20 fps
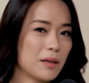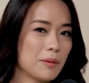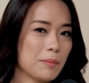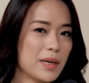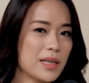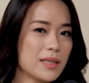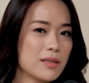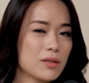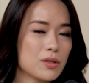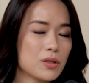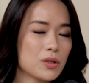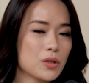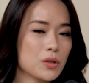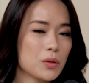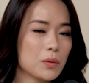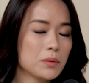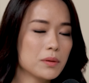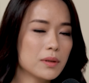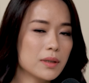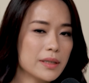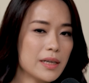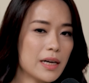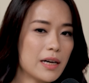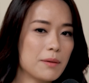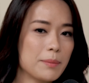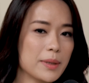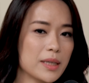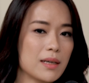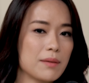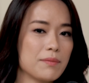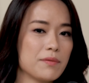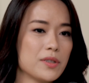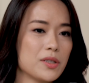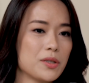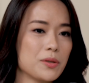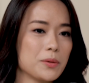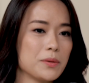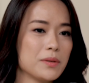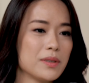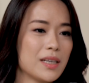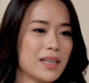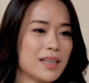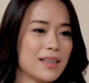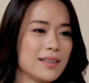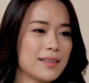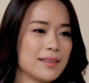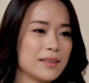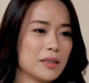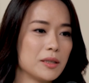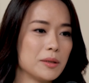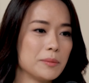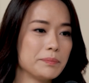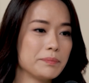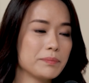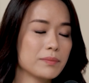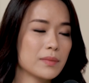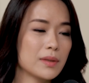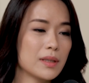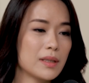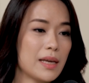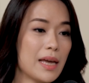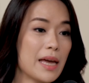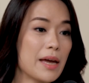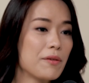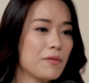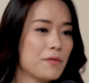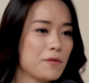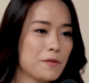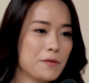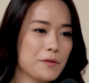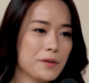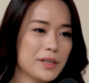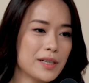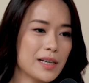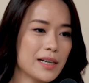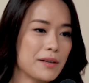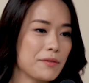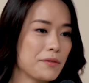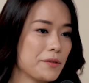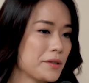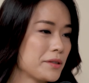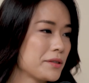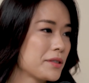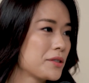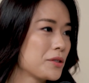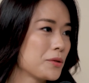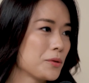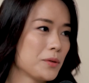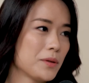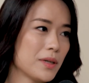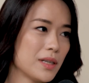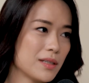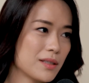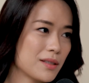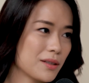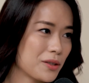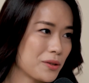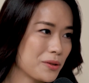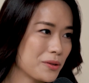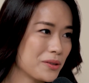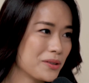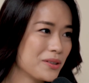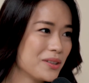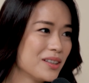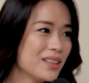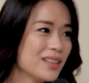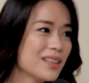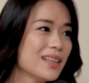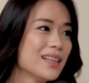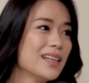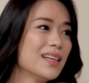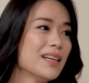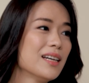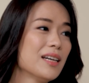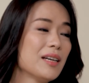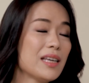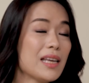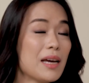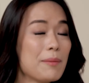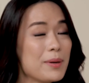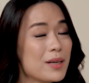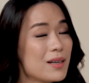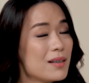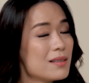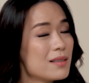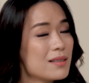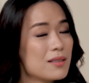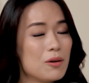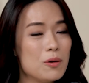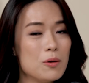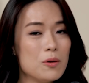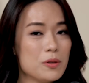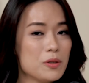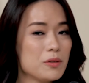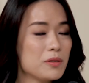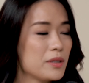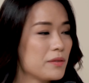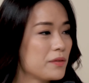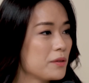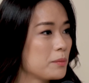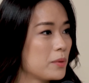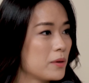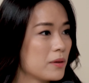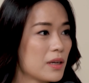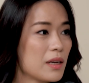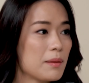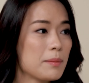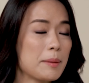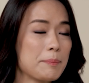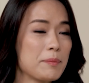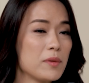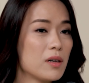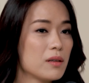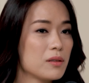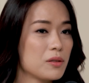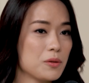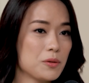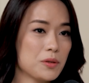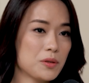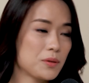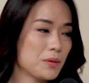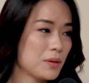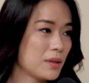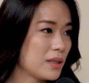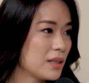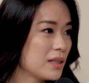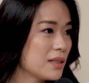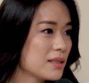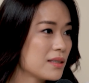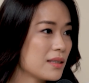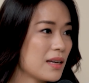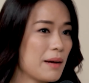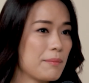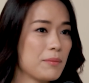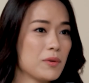It's totally out of my comfort zone, and every day I feel so insecure. Yeah, because it's a whole new different ballgame. I'm not used to this. I'm